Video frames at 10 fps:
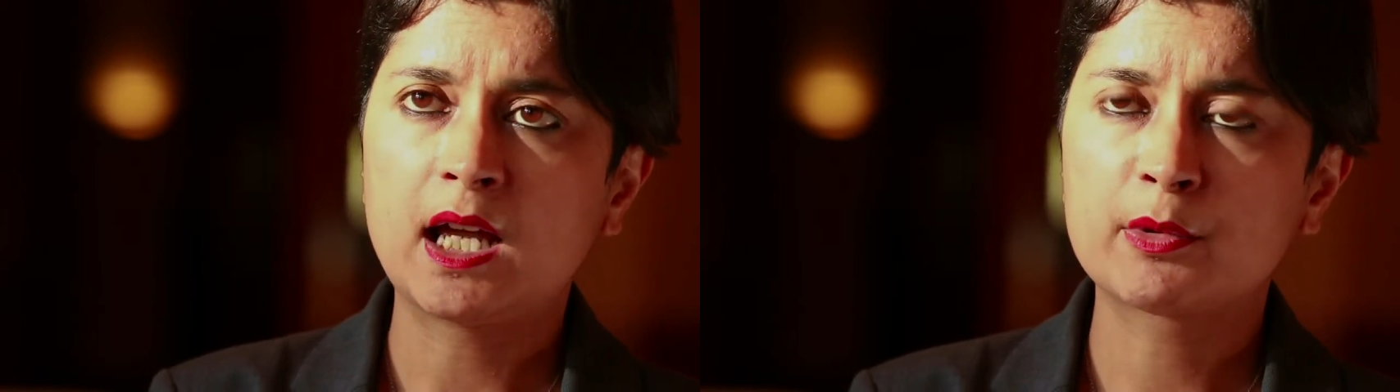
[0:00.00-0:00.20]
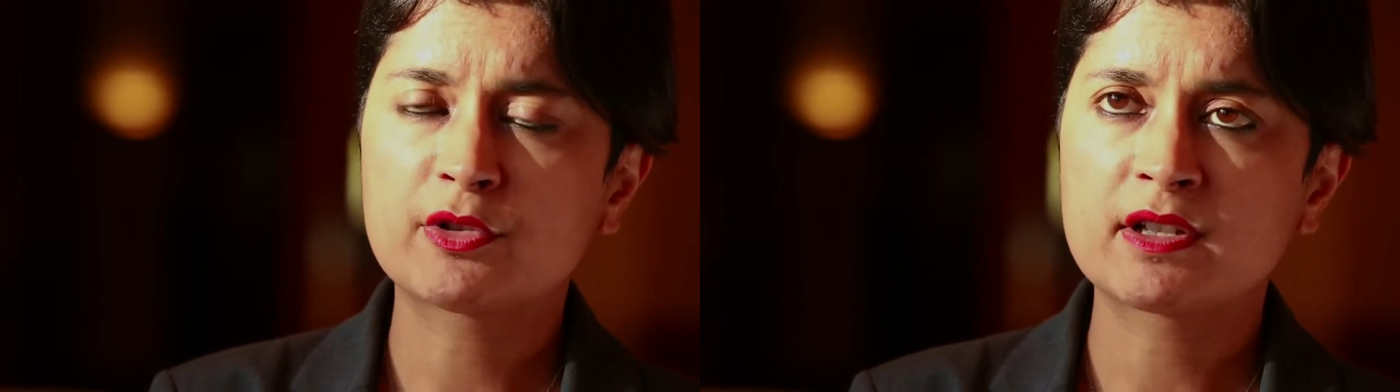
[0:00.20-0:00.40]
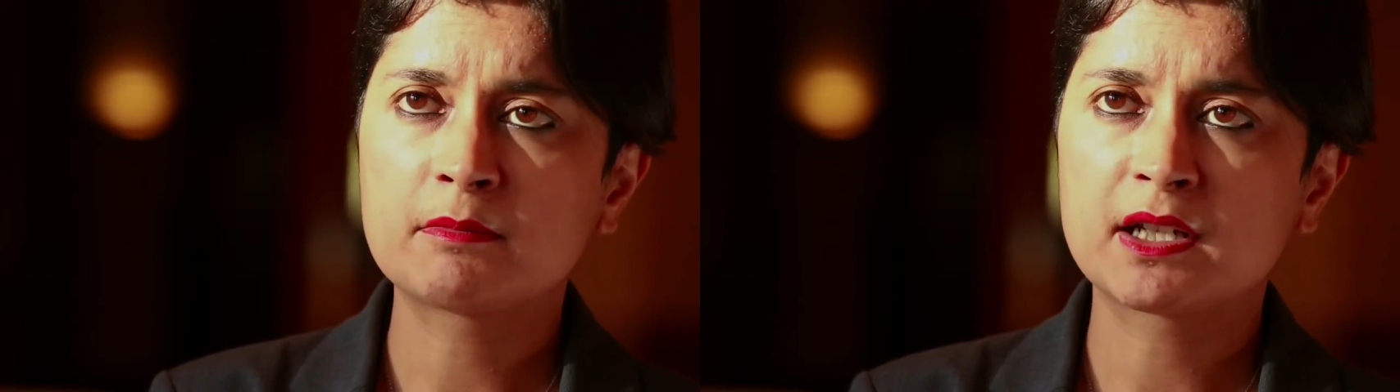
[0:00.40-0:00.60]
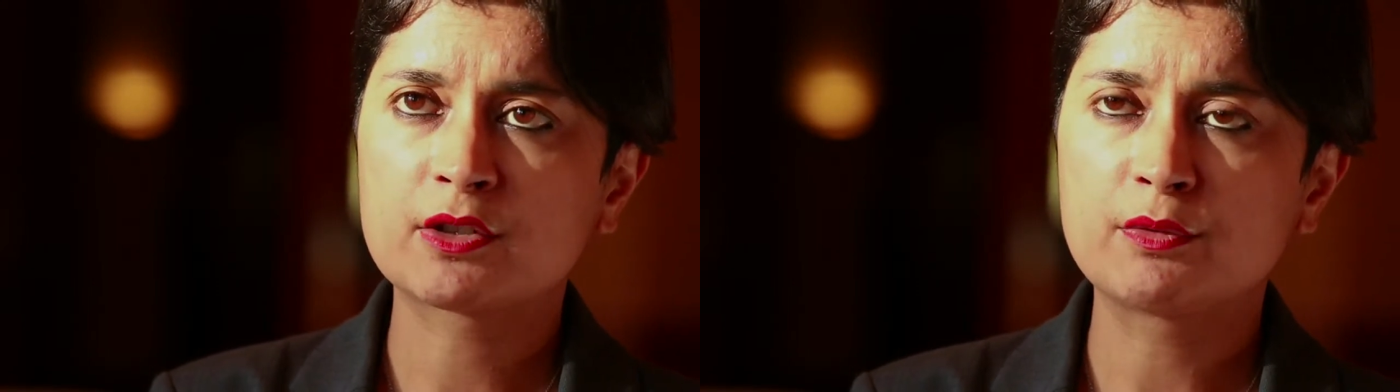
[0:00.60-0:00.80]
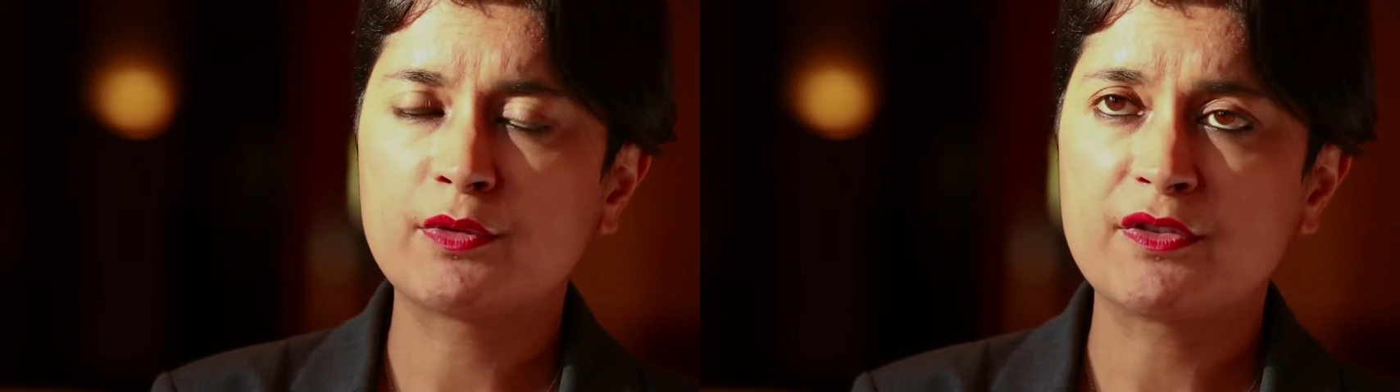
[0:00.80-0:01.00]
and we're trying to make
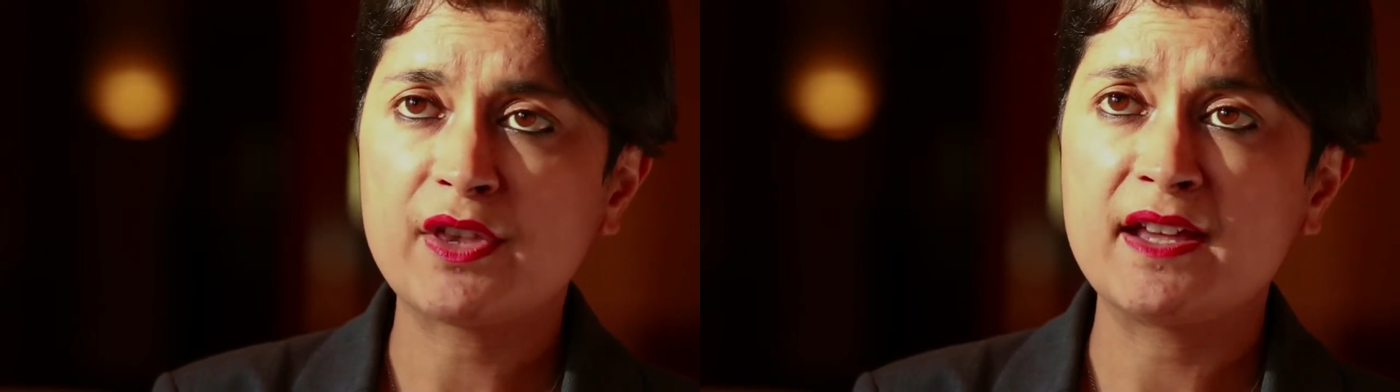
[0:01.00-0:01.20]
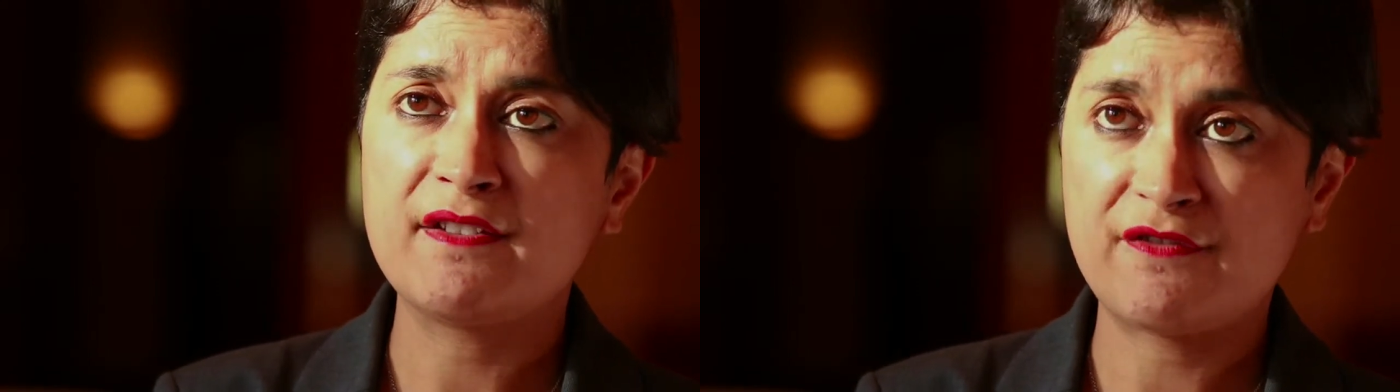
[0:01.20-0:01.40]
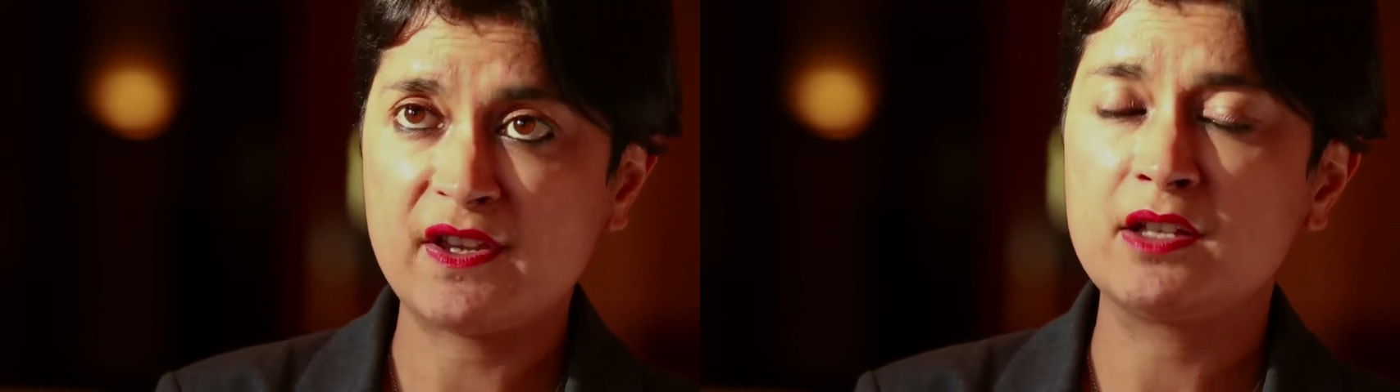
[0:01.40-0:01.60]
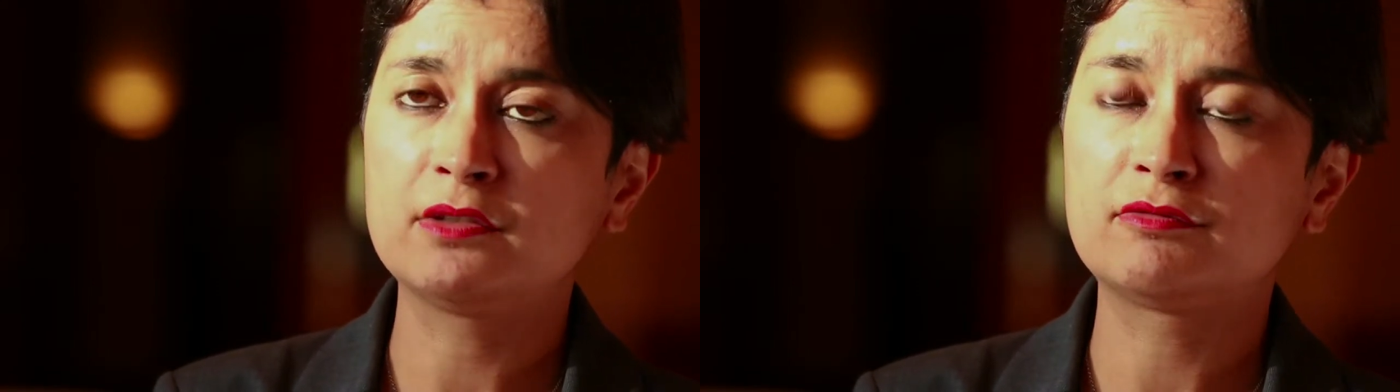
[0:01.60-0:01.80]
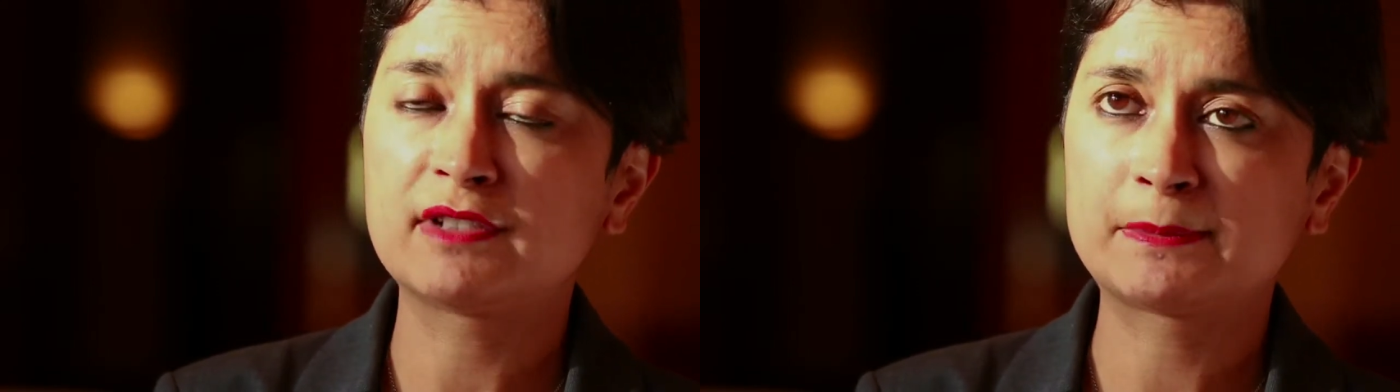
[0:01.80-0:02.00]
sure that they
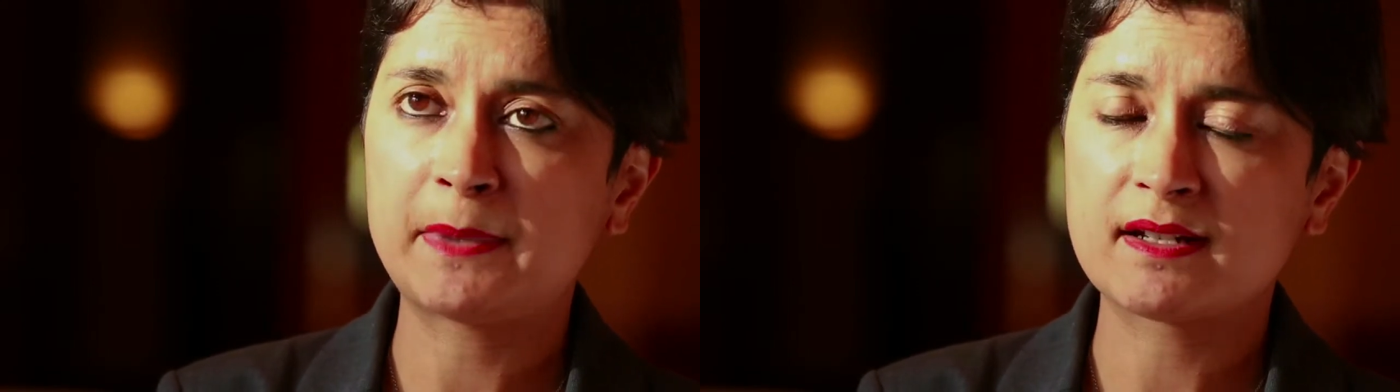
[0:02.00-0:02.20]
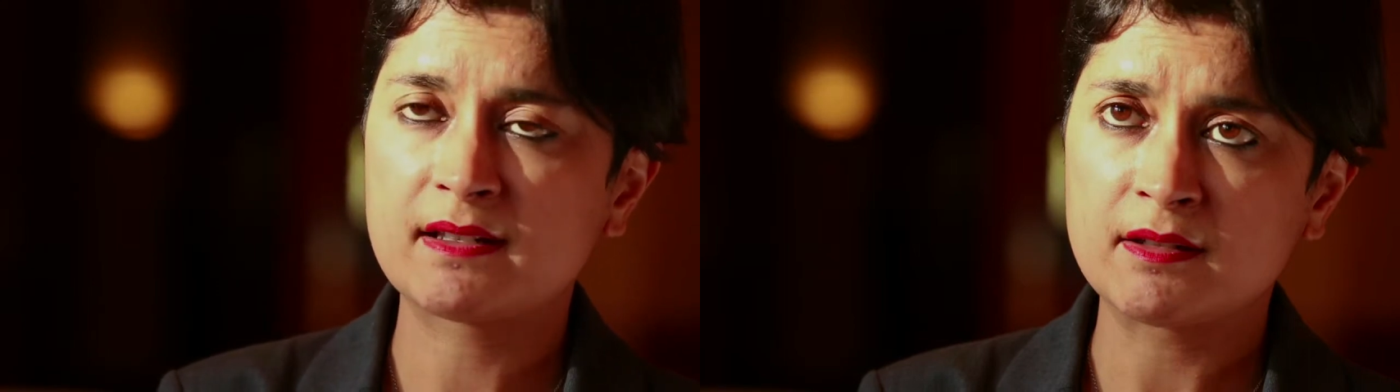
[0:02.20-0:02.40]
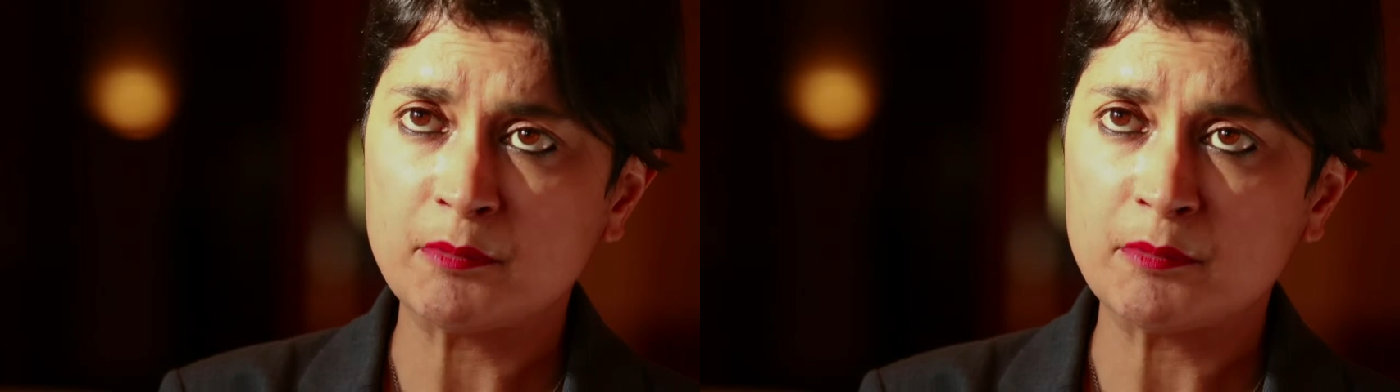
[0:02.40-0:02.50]
feel respected